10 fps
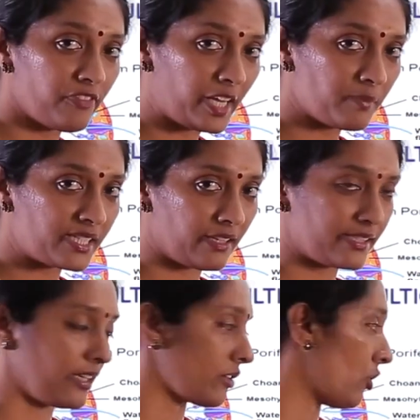flame
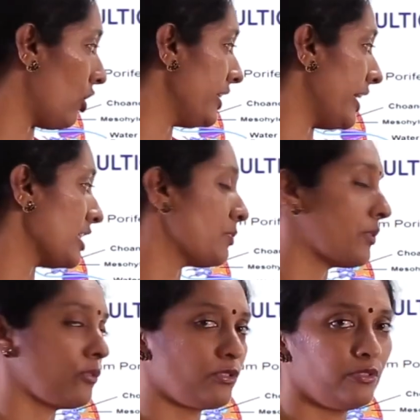cells are called as
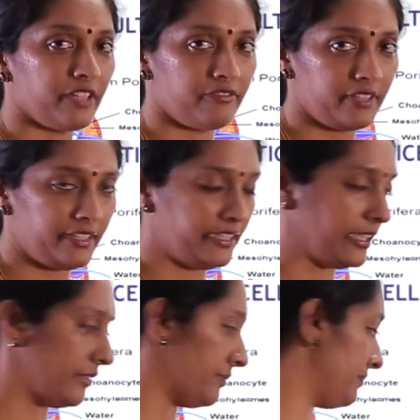protonephridia.